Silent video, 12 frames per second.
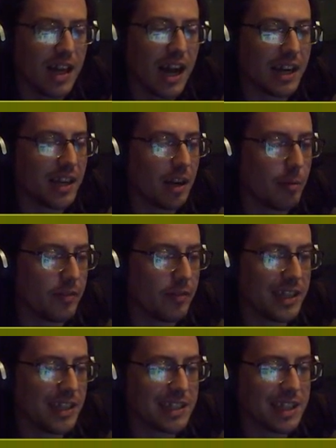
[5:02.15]
Add a copy of
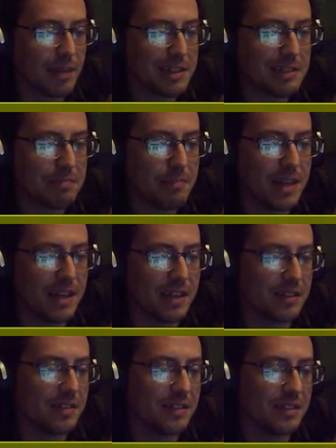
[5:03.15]
each damaged
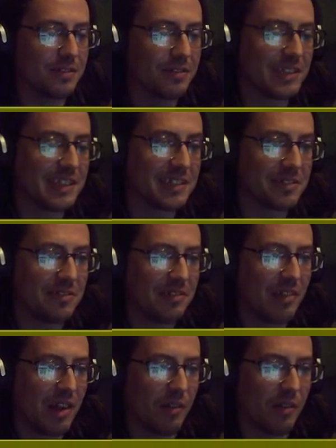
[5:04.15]
minion or restore
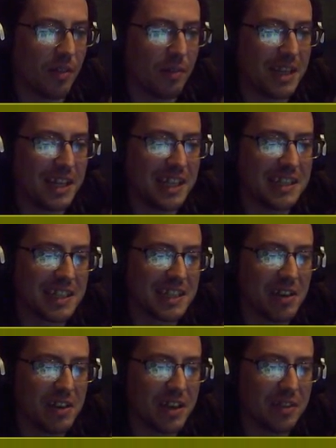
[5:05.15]
health. I mean, he's
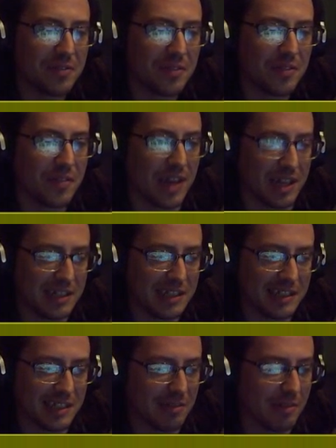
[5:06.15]
going for fetch,
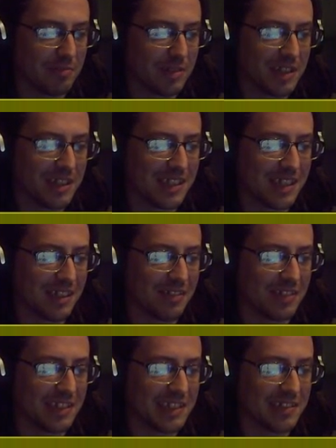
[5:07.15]
so I'm going to take the
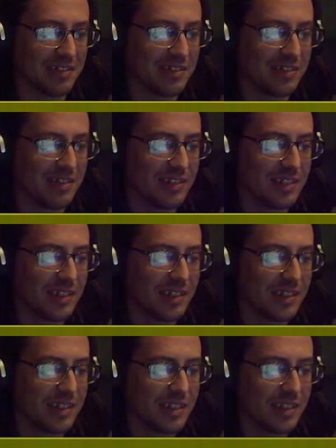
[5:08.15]
restore.
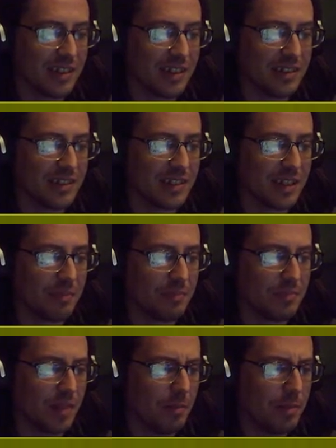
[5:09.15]
And
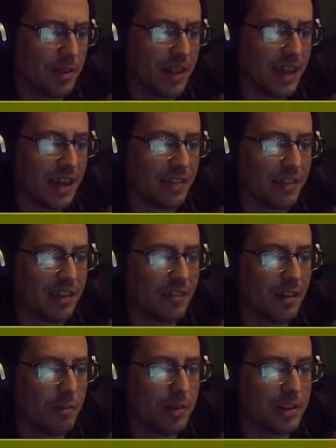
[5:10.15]
um, I'll put that out there and
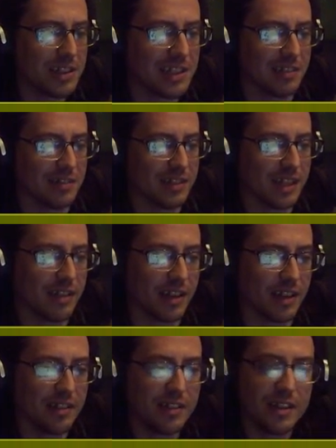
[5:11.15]
I'll put a shield out
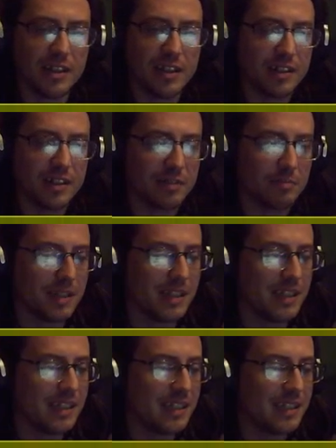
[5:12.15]
there.
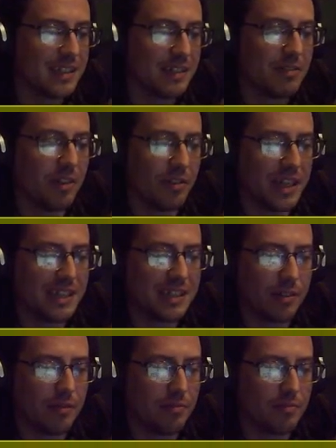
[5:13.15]
We do not need
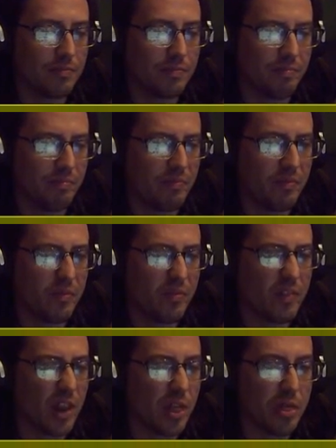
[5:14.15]
to
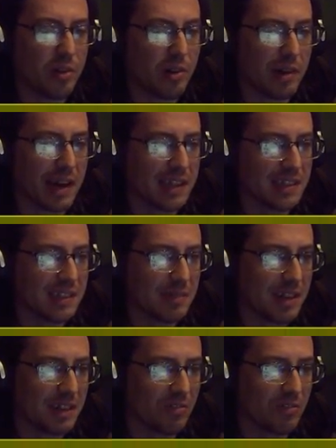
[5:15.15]
th throw our hands
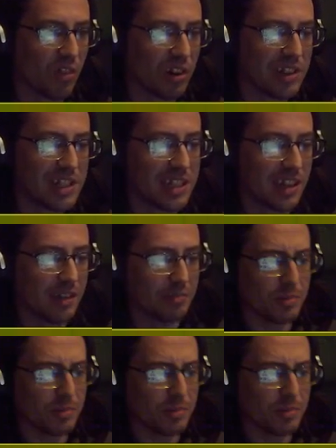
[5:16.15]
away or rush, you know.